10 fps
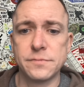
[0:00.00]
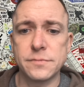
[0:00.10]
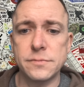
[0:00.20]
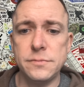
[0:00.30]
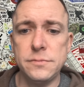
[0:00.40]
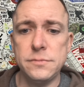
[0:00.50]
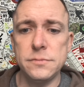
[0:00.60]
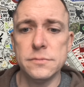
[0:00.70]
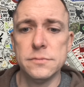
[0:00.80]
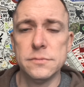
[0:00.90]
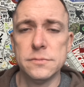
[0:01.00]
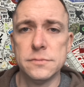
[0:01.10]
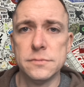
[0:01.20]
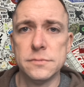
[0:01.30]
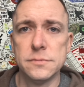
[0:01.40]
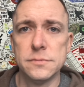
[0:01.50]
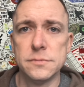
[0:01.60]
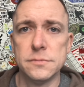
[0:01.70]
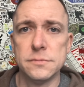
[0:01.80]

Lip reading: Nobody speaks.